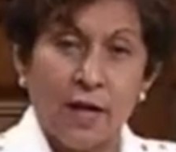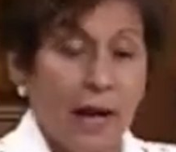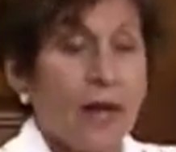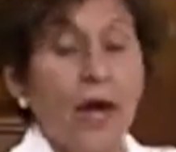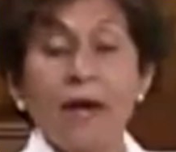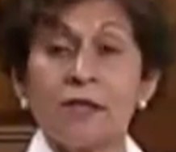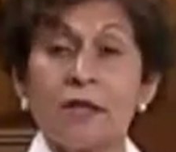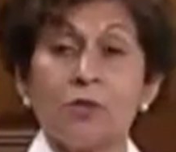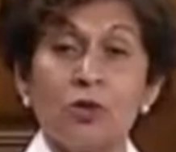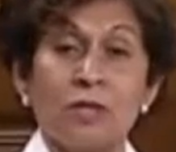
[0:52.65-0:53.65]
And I, as
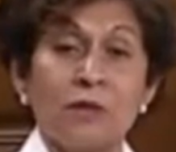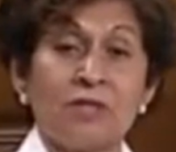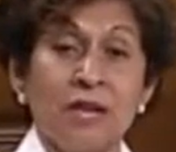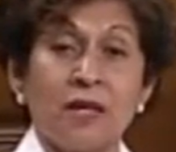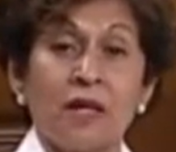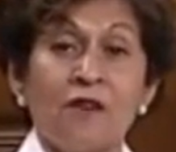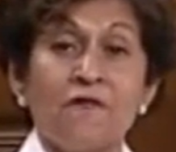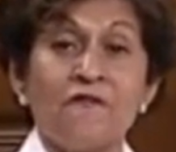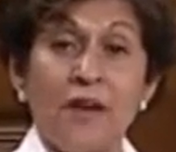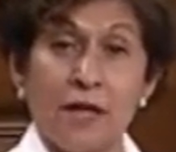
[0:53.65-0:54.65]
a Muslim, take
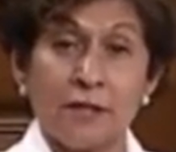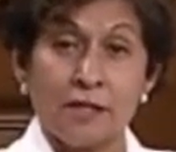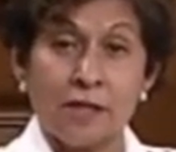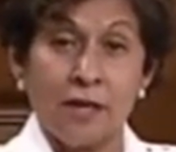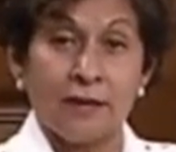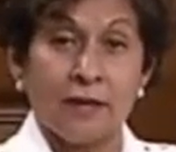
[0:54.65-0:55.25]
offense